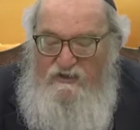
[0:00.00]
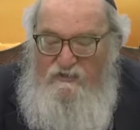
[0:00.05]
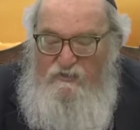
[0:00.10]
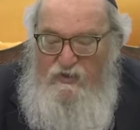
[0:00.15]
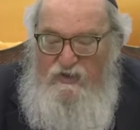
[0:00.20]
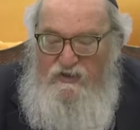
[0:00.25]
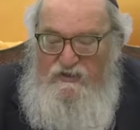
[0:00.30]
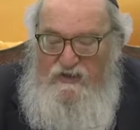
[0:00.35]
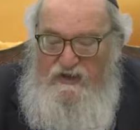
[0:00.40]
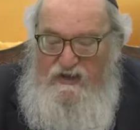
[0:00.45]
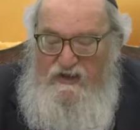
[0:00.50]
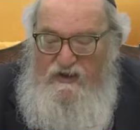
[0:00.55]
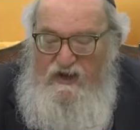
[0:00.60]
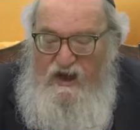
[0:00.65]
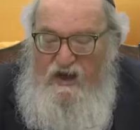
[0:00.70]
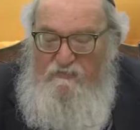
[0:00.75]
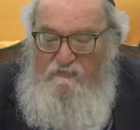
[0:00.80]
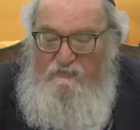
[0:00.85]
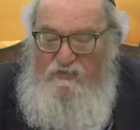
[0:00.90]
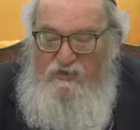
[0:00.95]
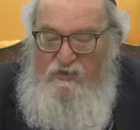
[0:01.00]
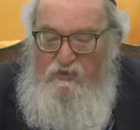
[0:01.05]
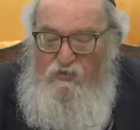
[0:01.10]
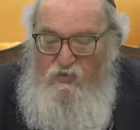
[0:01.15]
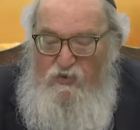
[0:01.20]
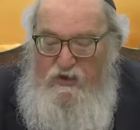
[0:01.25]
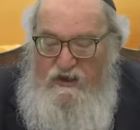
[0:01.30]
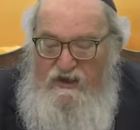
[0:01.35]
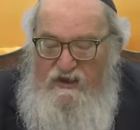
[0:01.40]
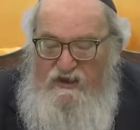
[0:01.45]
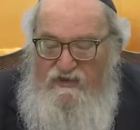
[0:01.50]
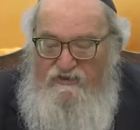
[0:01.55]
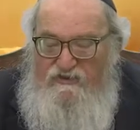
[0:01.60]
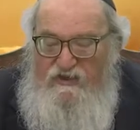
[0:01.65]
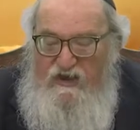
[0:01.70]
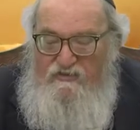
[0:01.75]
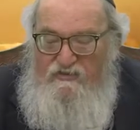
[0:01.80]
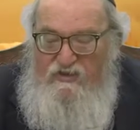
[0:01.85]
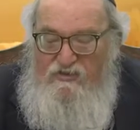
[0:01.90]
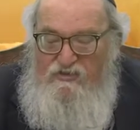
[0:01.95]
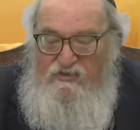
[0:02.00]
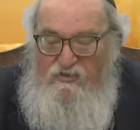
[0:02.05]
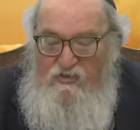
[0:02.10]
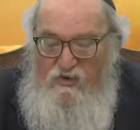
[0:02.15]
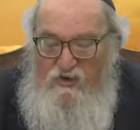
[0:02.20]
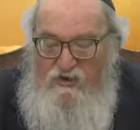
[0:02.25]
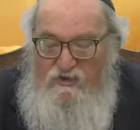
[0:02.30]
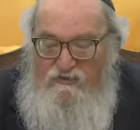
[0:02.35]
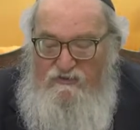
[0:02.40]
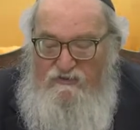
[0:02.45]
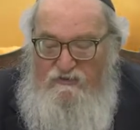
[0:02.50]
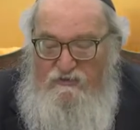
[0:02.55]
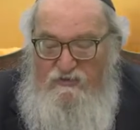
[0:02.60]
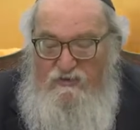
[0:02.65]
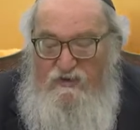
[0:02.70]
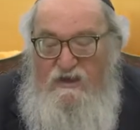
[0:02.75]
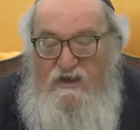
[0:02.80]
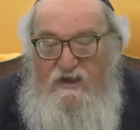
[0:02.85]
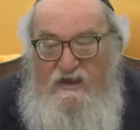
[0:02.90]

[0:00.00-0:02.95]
It will eat up the weeds and the thorns,